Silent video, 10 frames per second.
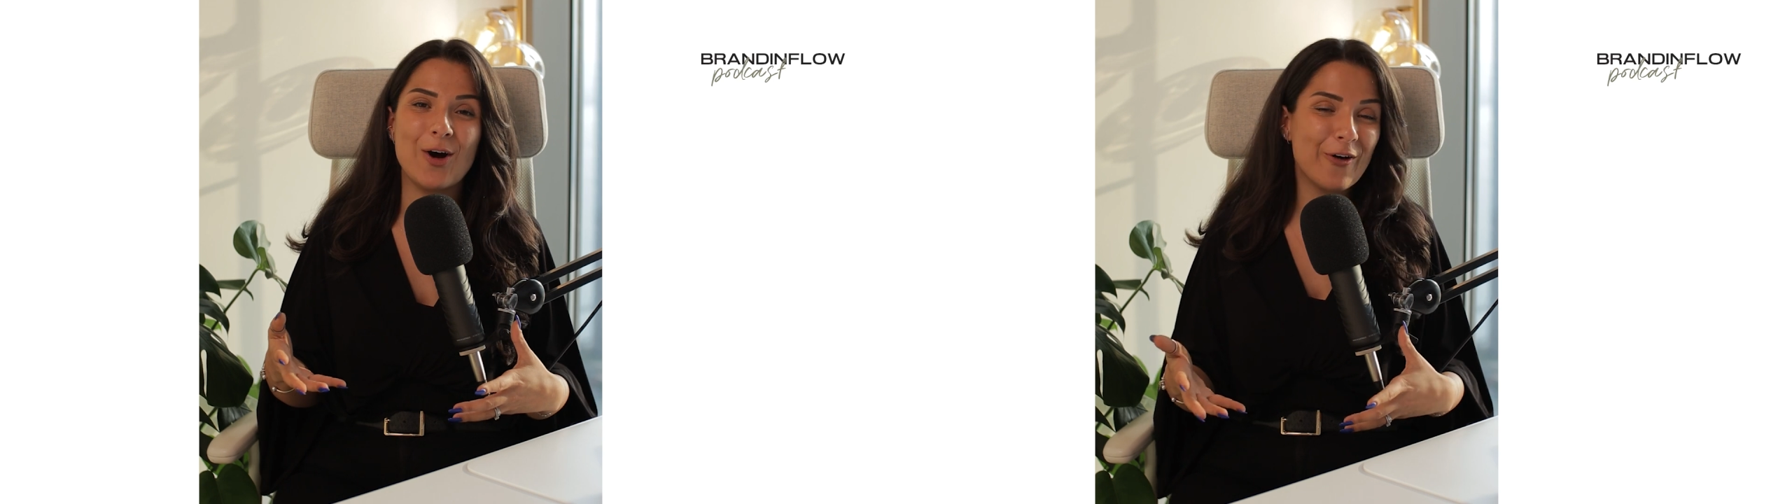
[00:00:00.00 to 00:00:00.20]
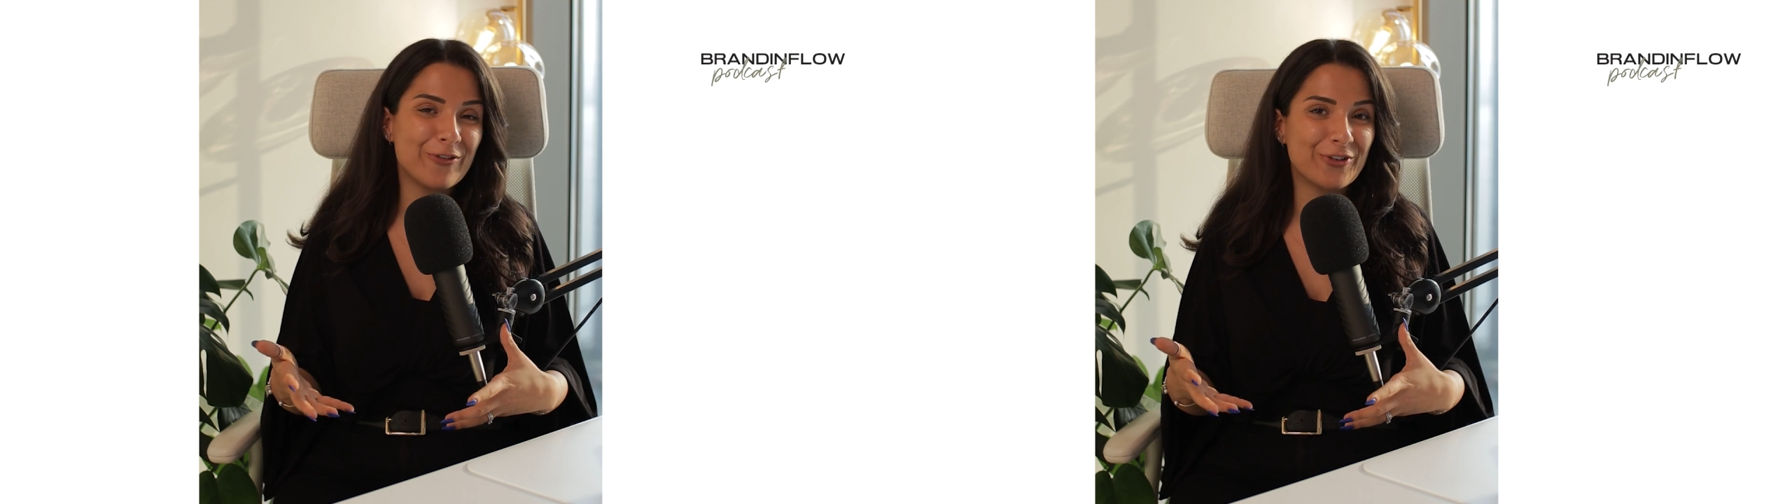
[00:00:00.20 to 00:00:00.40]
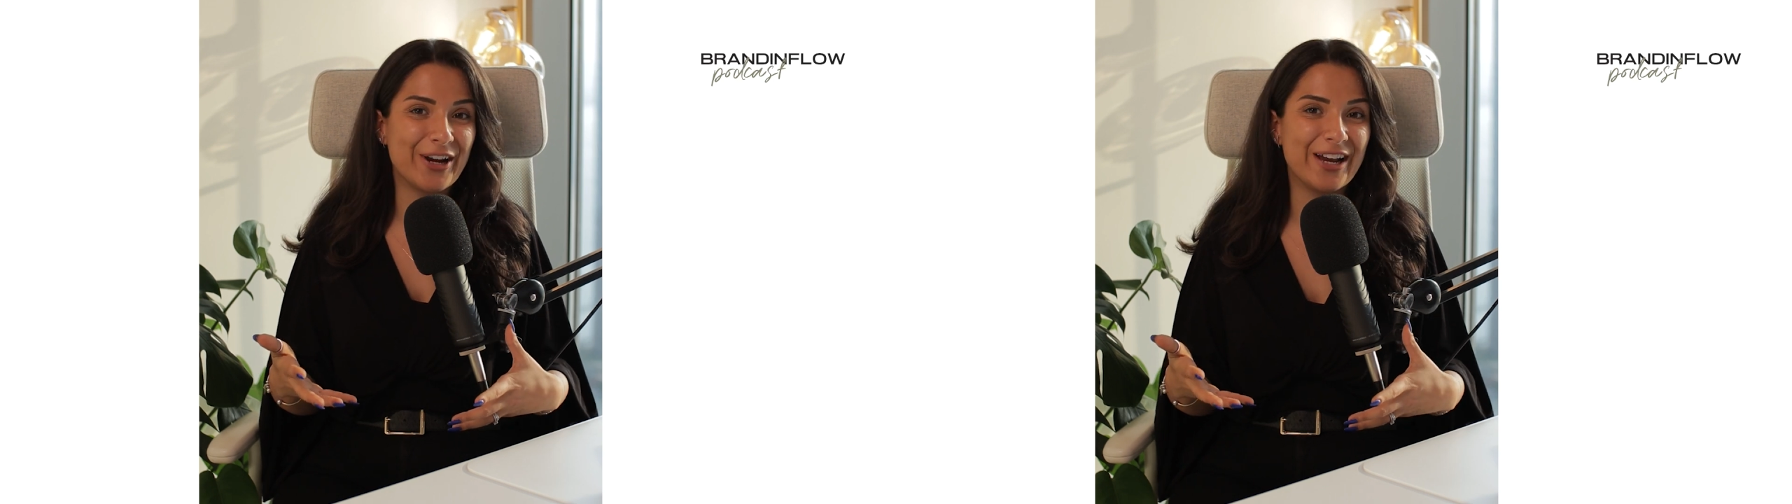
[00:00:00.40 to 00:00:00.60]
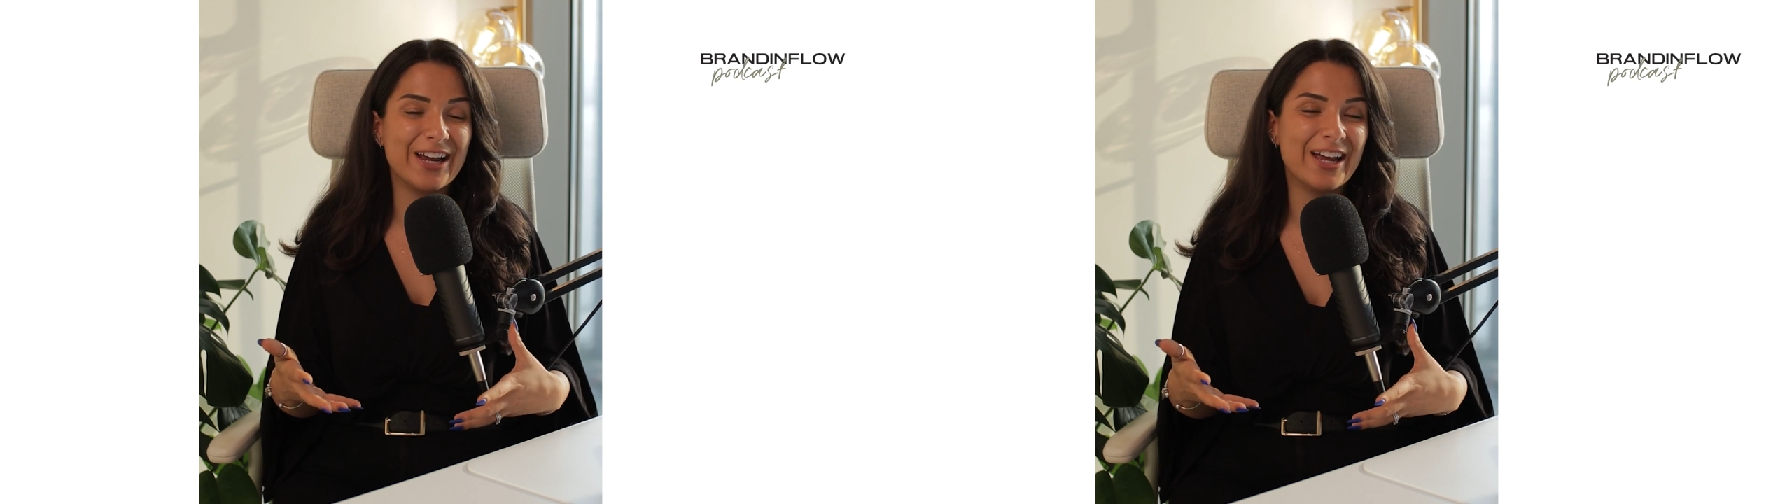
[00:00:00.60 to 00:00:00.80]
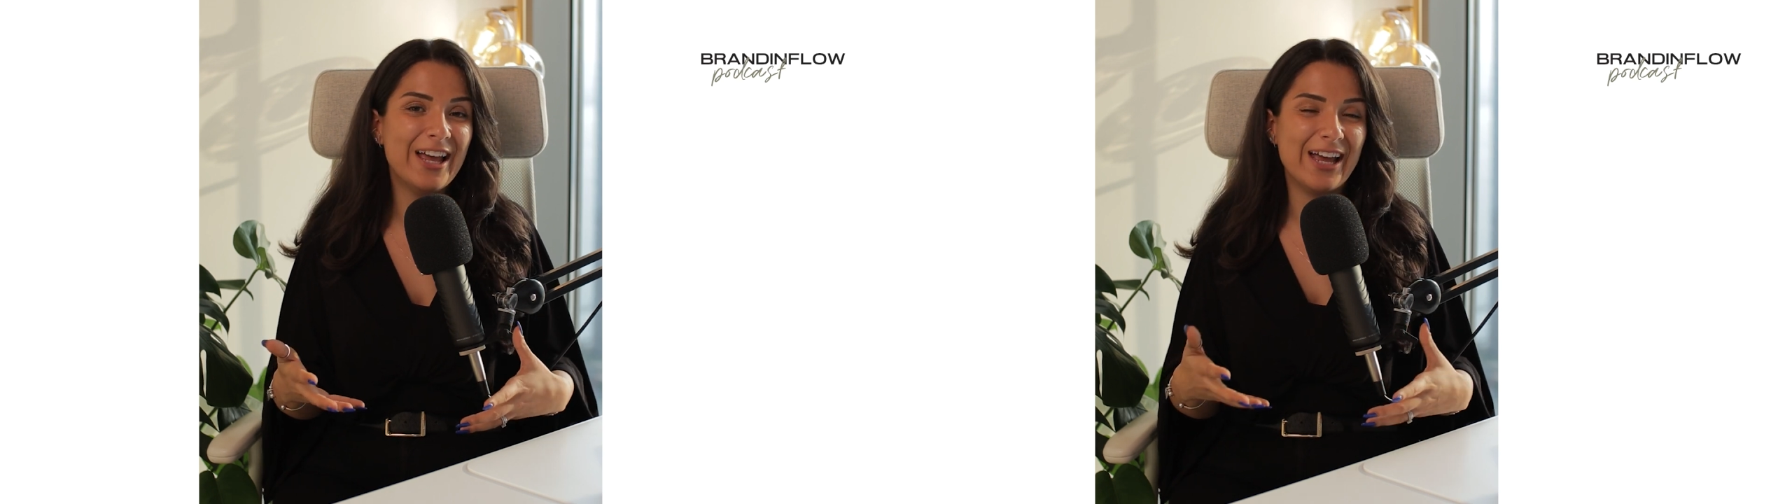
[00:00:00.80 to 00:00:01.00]
are
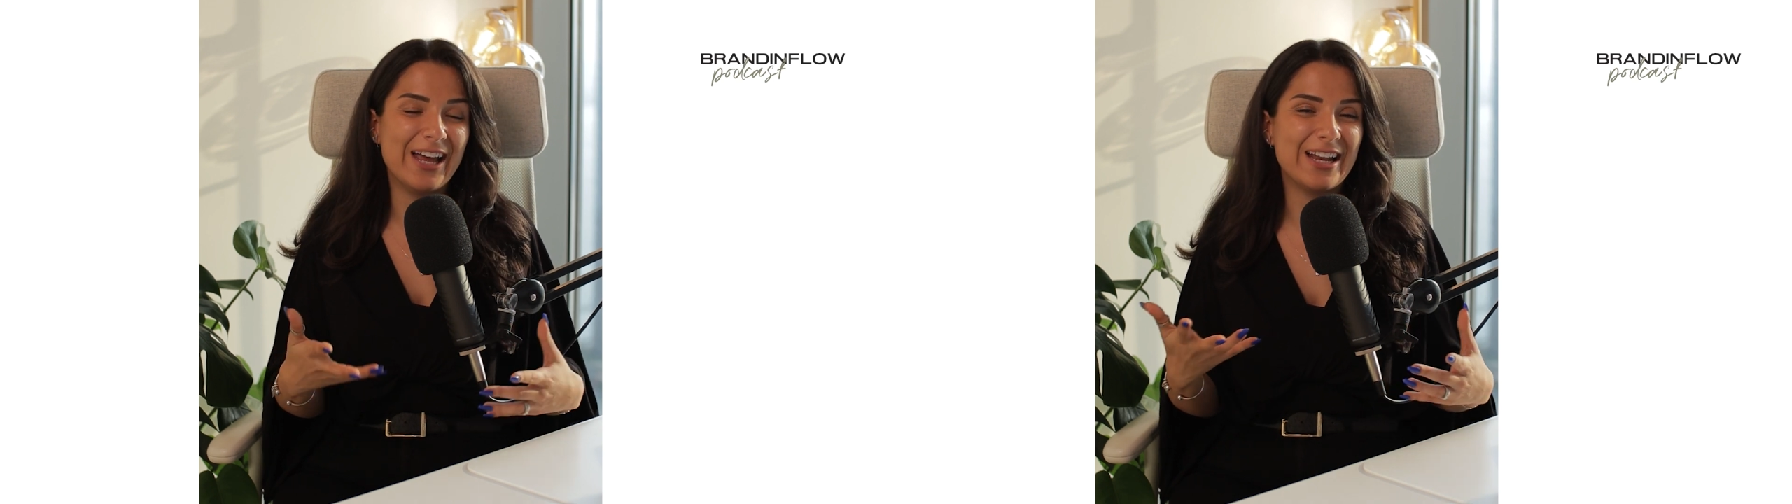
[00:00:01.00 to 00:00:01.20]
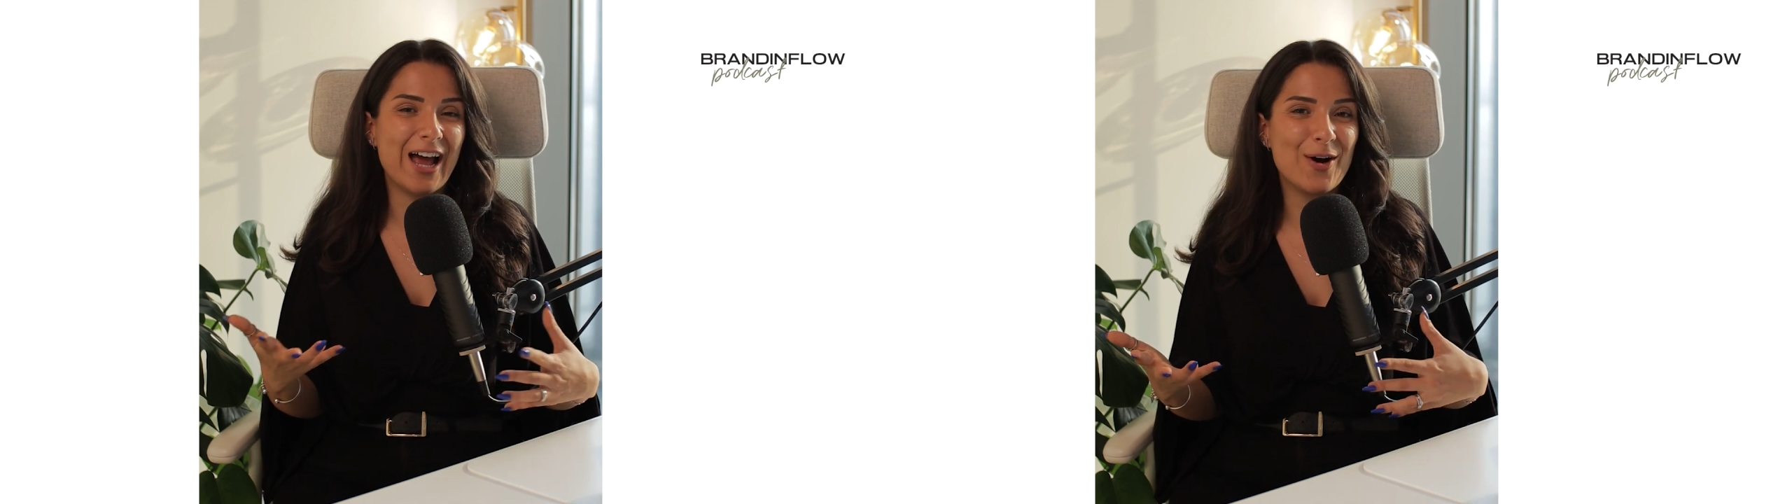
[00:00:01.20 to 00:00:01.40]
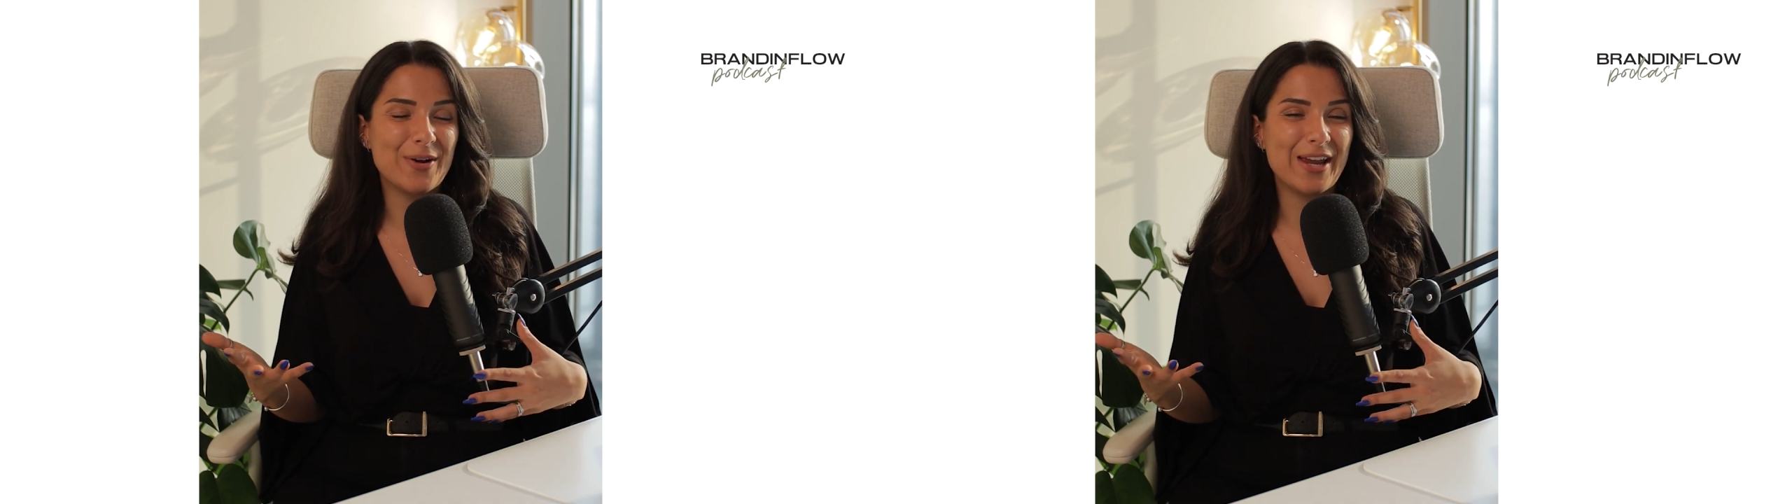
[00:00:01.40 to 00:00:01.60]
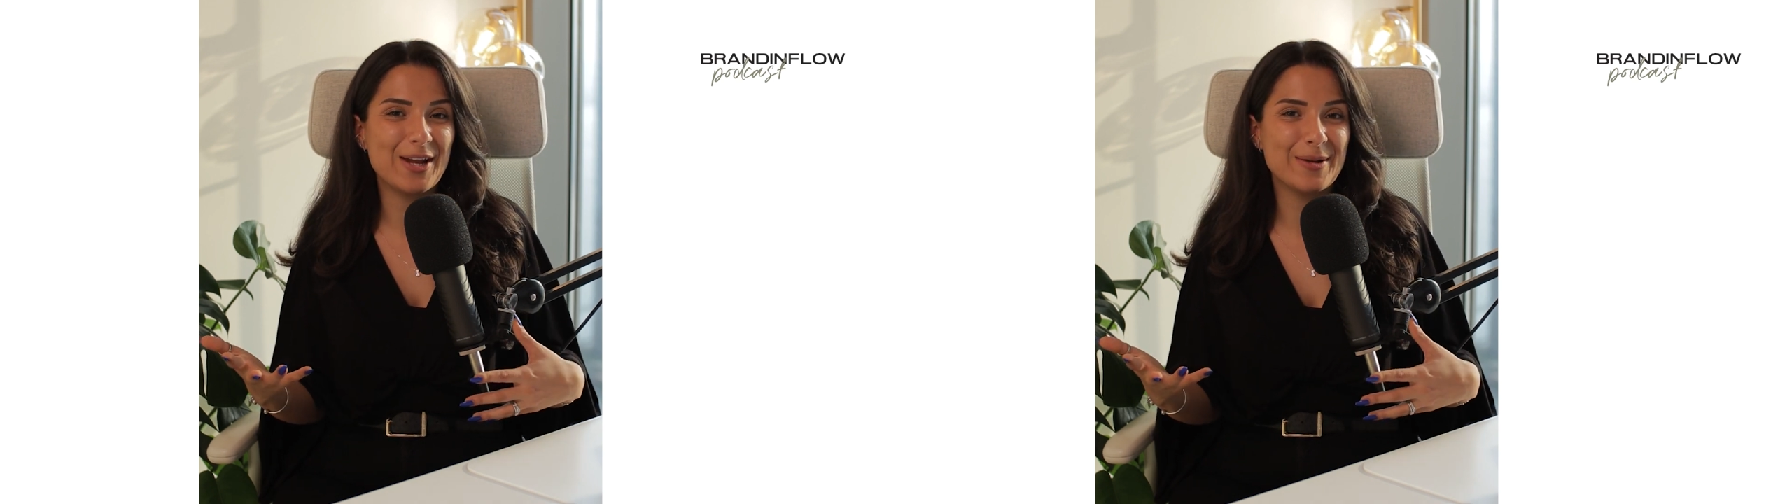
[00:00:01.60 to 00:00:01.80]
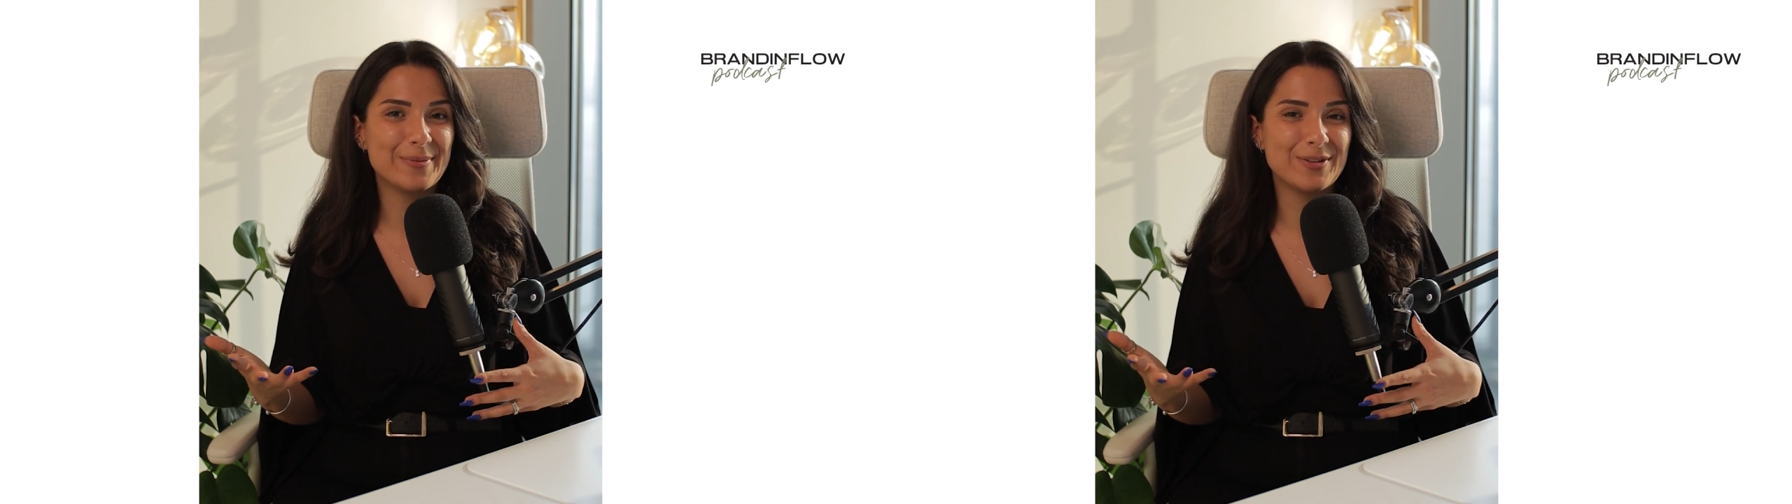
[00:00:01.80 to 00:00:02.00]
offering and how we're
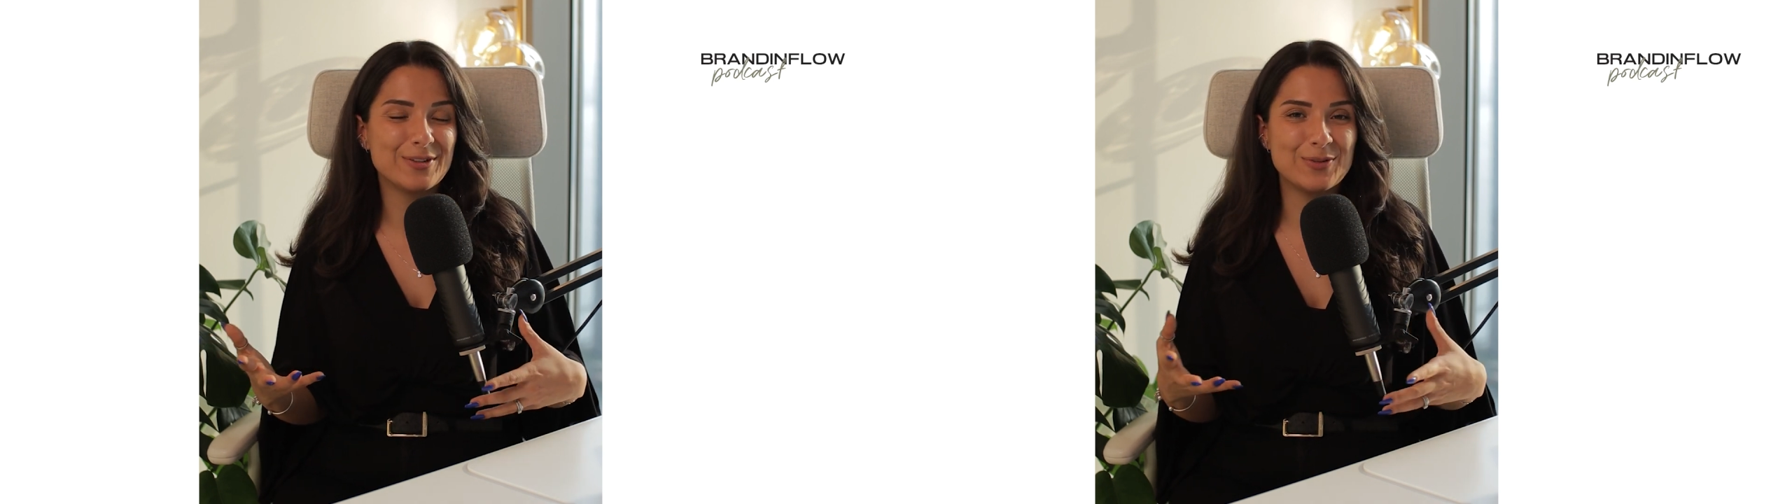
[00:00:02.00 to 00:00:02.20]
able